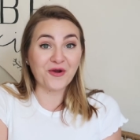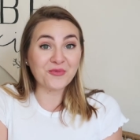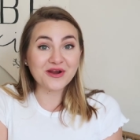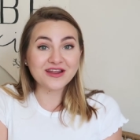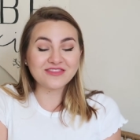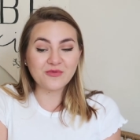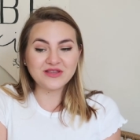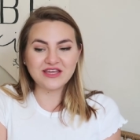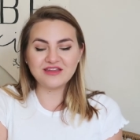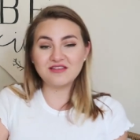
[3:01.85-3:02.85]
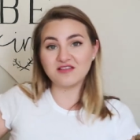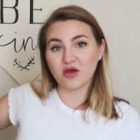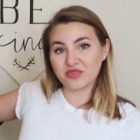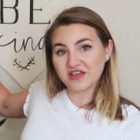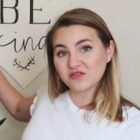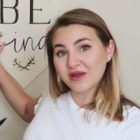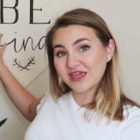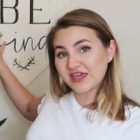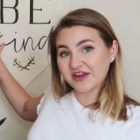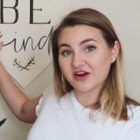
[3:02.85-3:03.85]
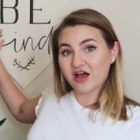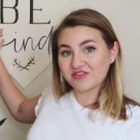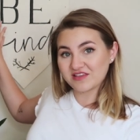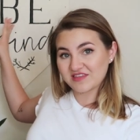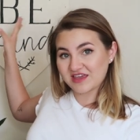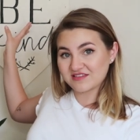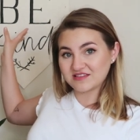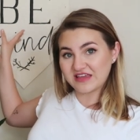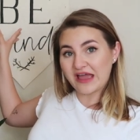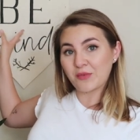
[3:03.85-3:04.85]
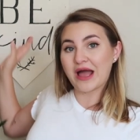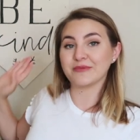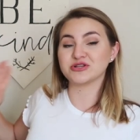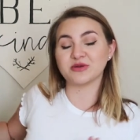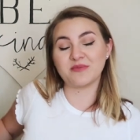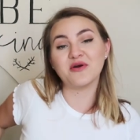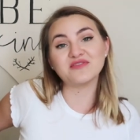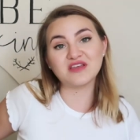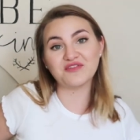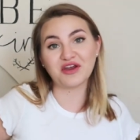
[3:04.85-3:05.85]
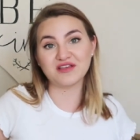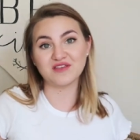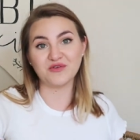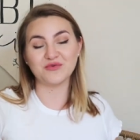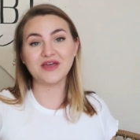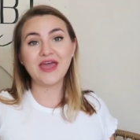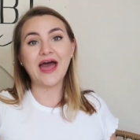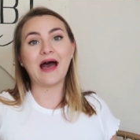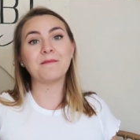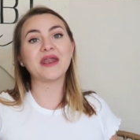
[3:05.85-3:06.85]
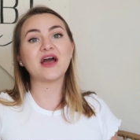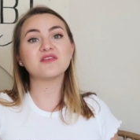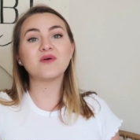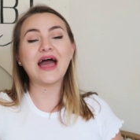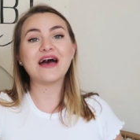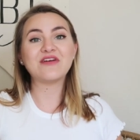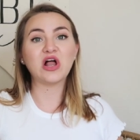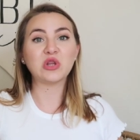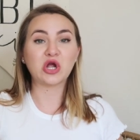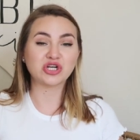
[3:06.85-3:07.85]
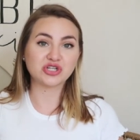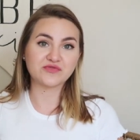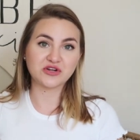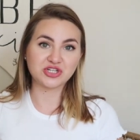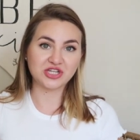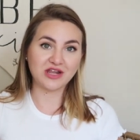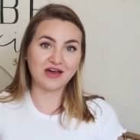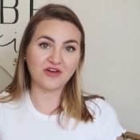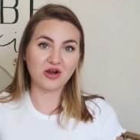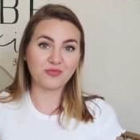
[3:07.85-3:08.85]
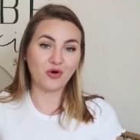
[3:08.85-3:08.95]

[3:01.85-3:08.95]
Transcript: artwork that we did. So this right here obviously is a D I Y, which I'll be posting very soon. Um, but I also have a larger version of our